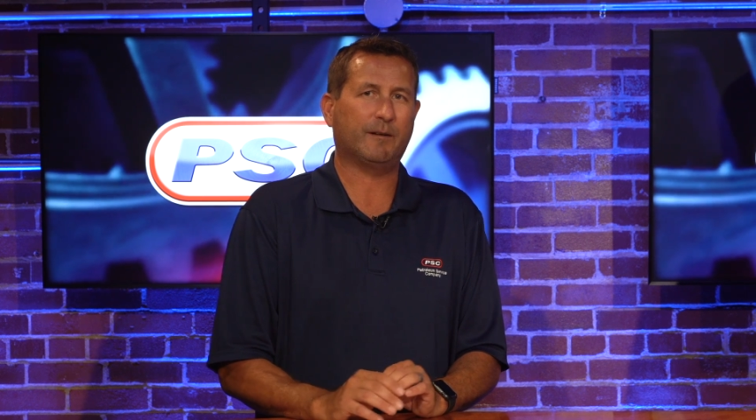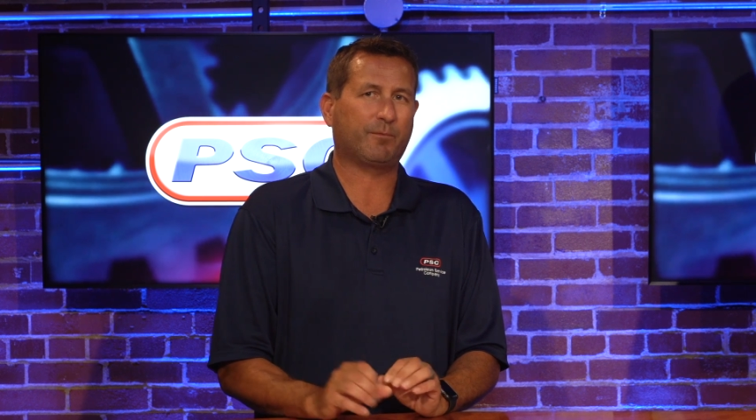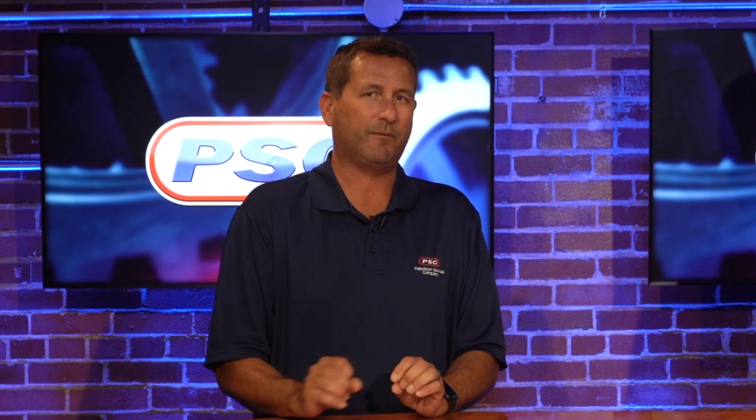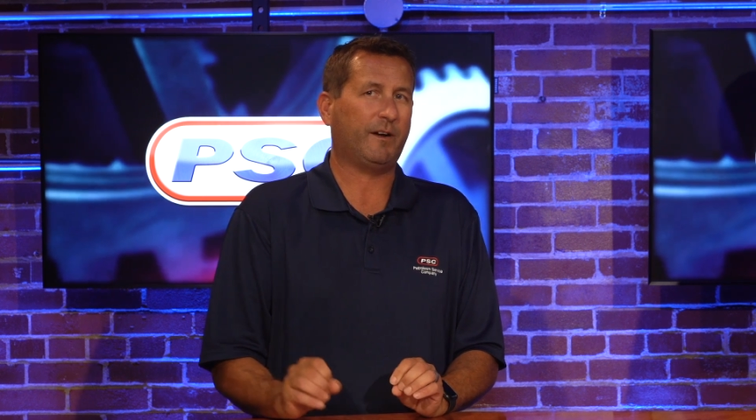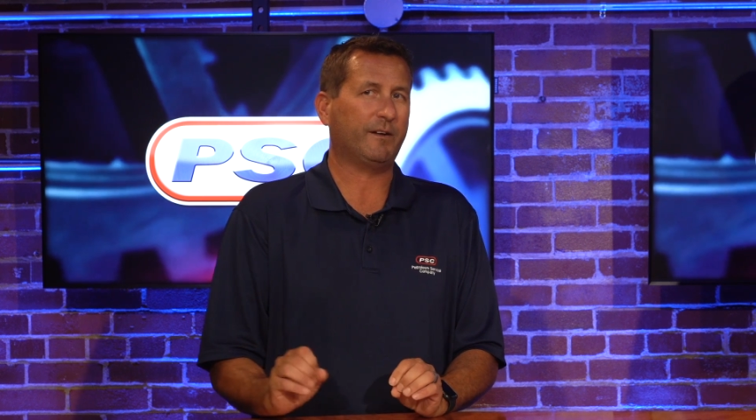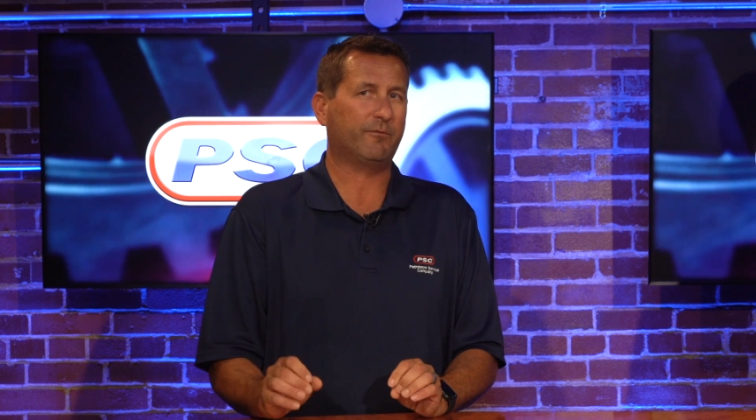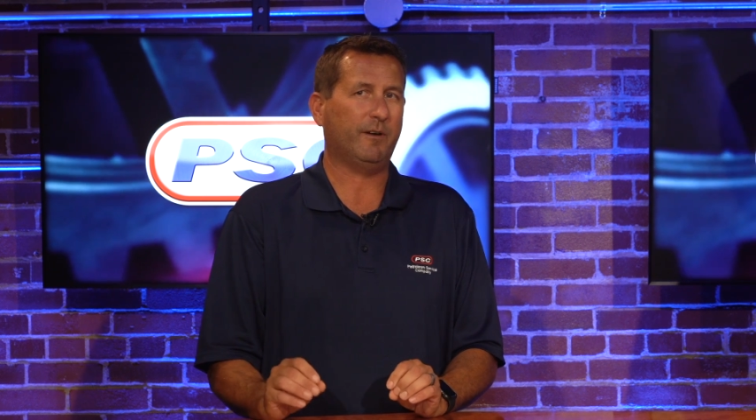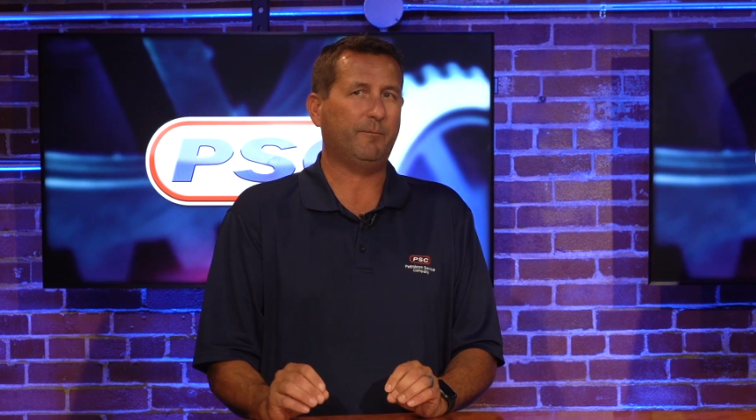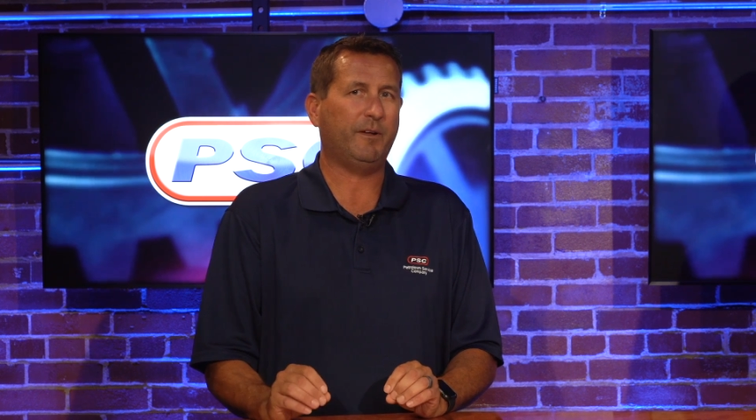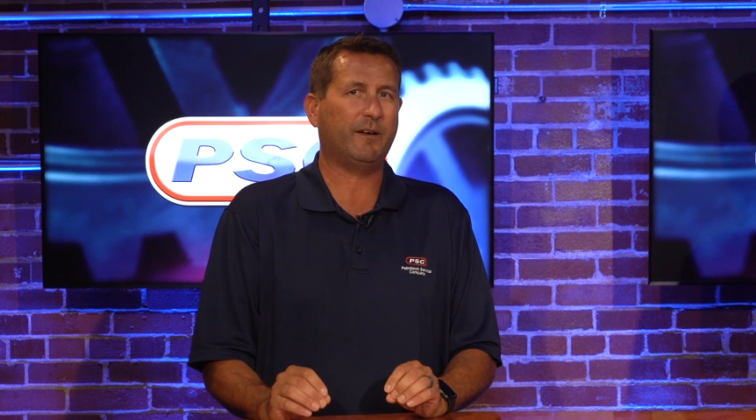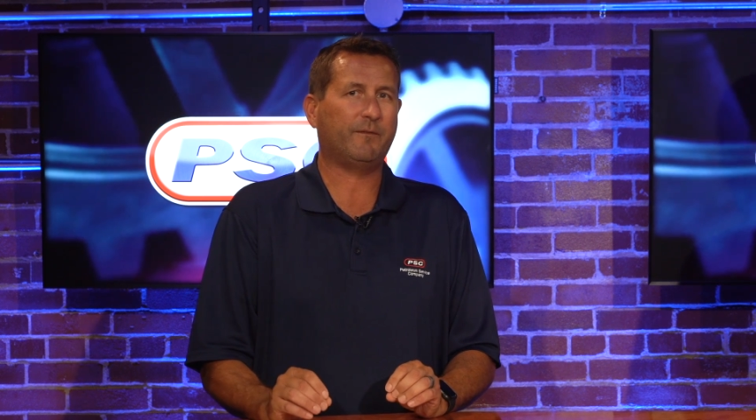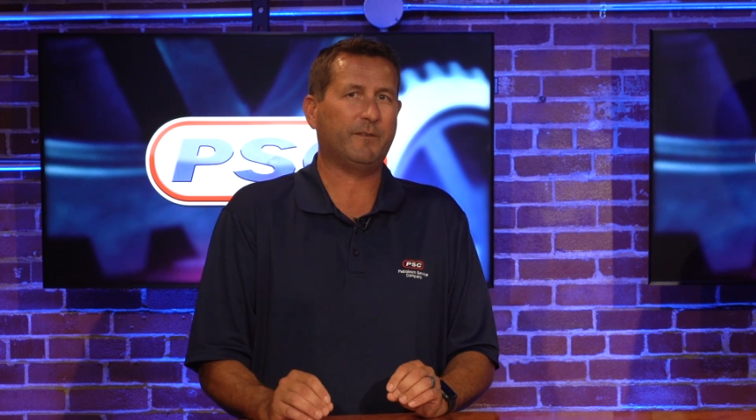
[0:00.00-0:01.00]
that provide great
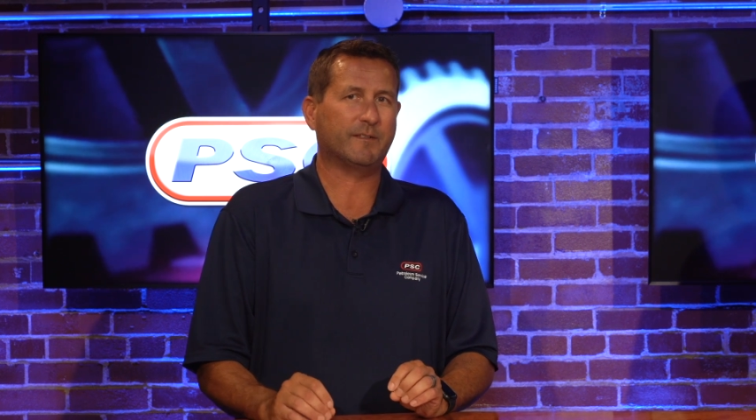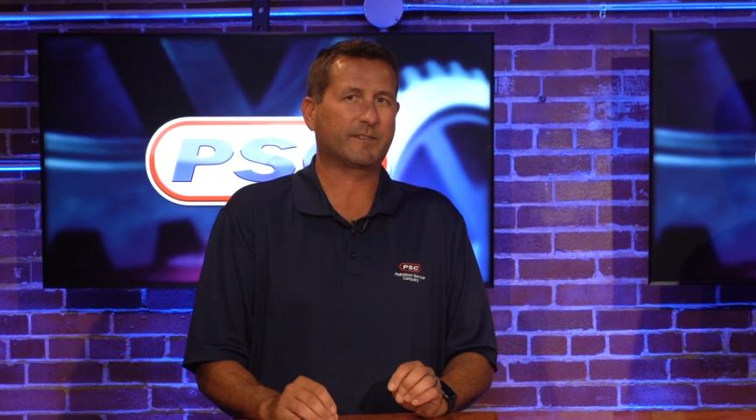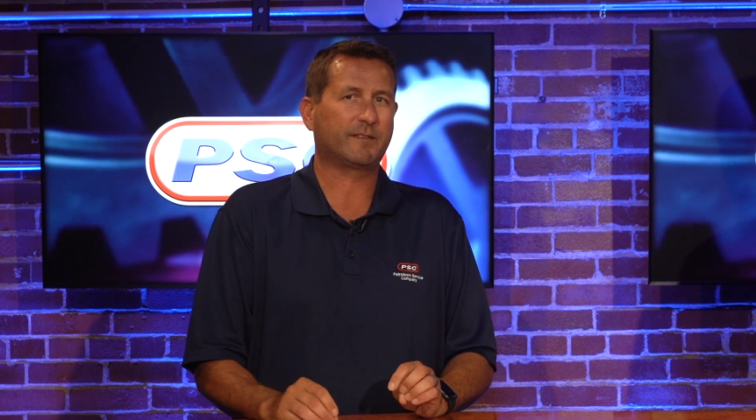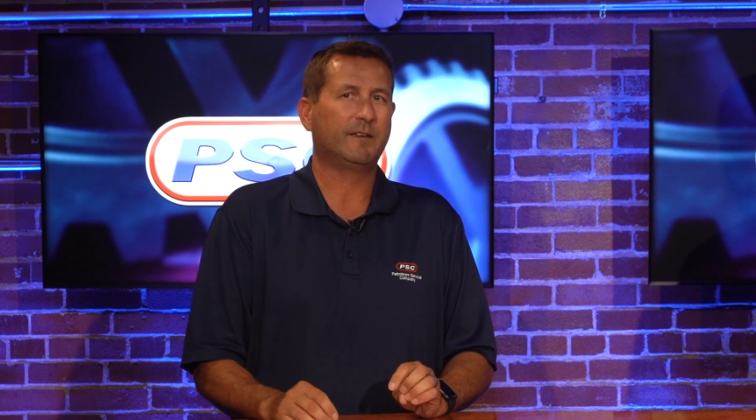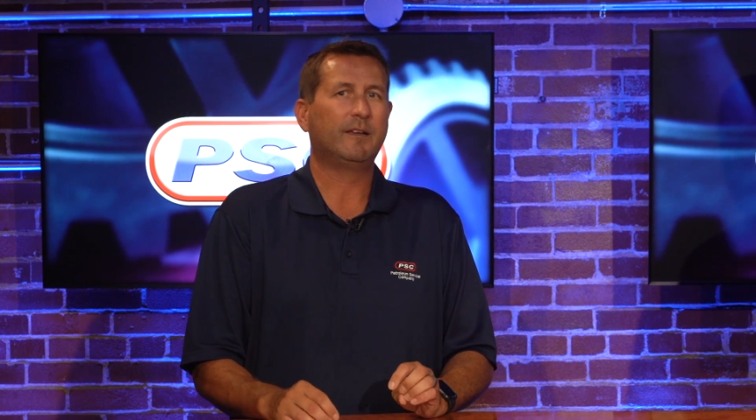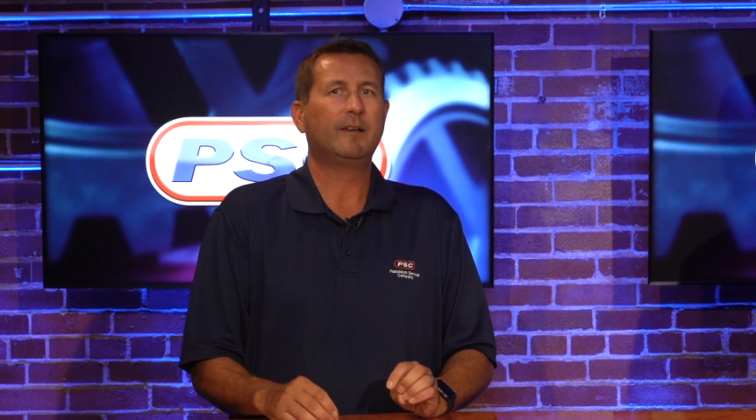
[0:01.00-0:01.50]
benefits,